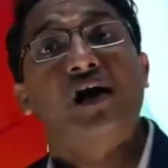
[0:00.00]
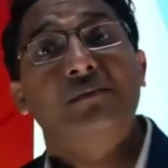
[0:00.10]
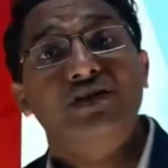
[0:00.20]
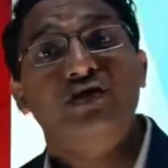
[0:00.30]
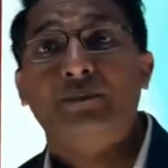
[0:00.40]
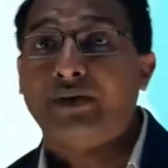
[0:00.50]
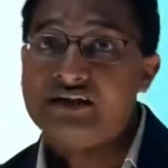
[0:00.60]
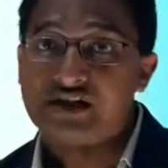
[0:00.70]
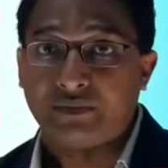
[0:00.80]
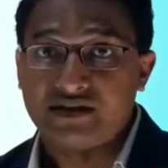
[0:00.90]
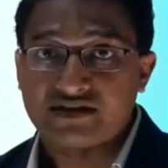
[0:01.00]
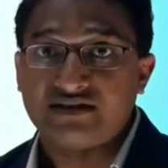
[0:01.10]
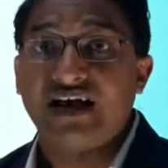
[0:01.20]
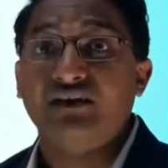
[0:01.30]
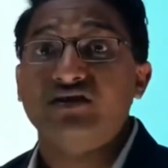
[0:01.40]
commercial
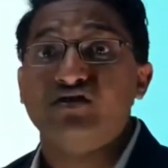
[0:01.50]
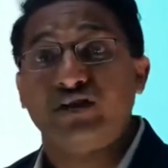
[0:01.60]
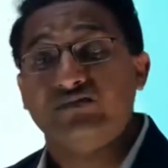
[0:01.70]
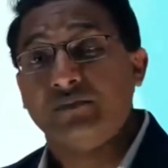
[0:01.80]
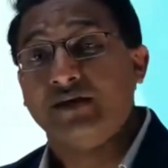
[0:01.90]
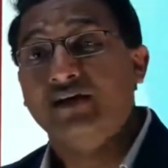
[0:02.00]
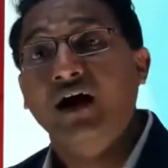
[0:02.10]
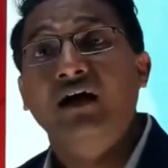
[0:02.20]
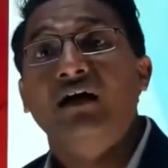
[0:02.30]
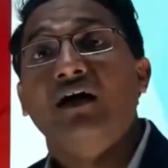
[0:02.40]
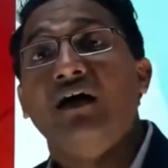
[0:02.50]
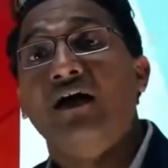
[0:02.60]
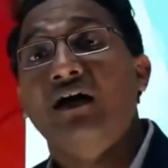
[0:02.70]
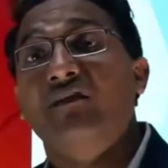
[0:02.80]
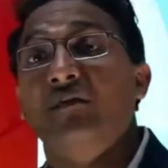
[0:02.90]
principles, that was driven by the
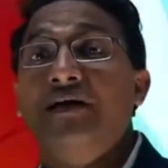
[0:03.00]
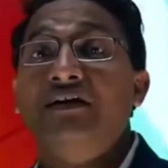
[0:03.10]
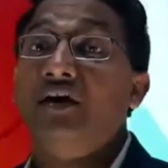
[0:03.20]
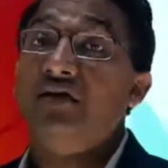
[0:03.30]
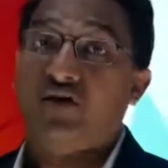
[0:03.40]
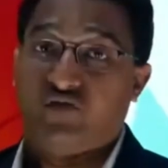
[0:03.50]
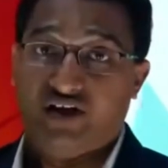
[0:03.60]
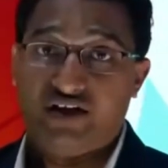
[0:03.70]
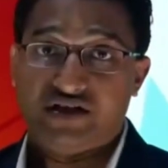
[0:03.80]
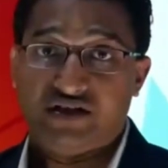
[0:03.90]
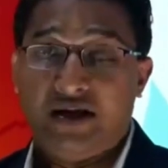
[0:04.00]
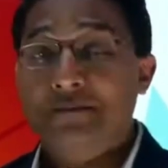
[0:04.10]
government interference,